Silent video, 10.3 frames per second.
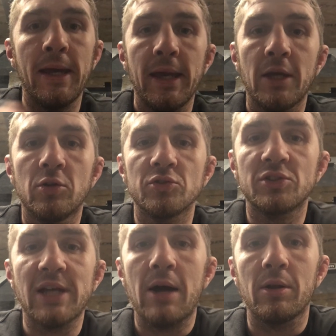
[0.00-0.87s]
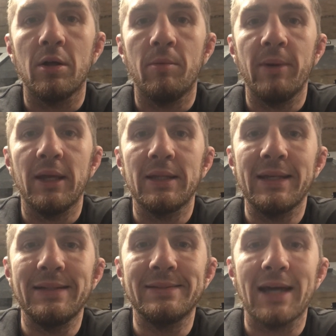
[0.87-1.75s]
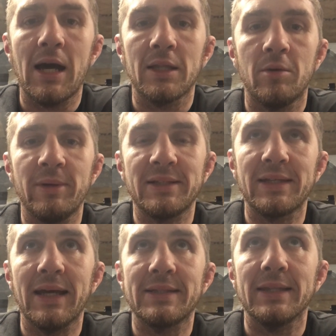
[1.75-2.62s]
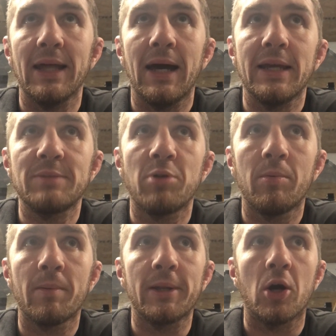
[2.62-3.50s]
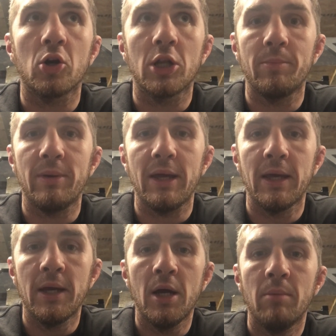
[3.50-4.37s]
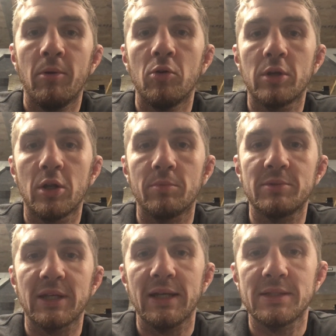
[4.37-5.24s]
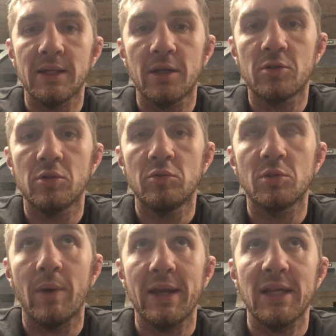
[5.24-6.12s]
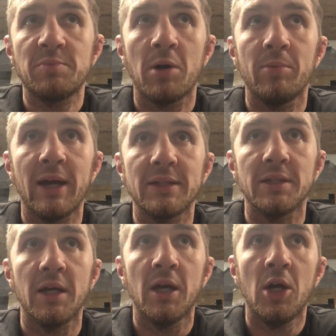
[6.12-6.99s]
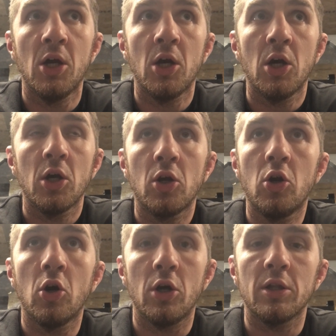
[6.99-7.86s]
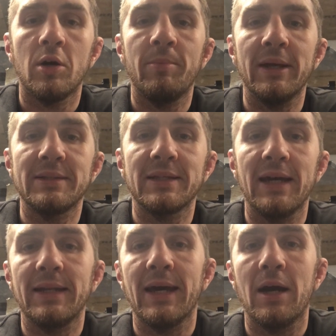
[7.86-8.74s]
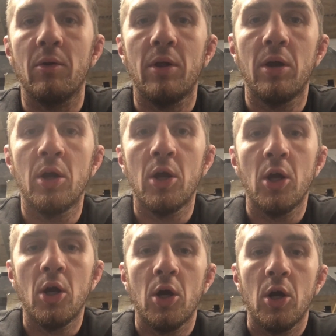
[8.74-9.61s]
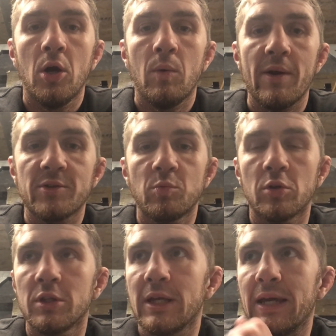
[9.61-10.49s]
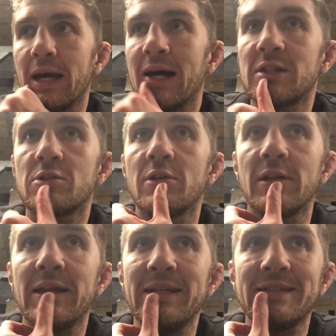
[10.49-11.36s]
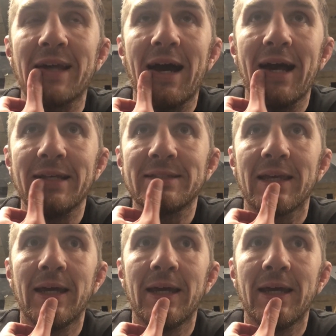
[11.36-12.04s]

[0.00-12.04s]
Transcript: he cuts down a little bit, he leans out a little bit to get to that. He's probably not going to be bulking up to get to cruiserweight. He's probably had to cut a little bit to get down. Whereas Woodley, Askren, and these guys,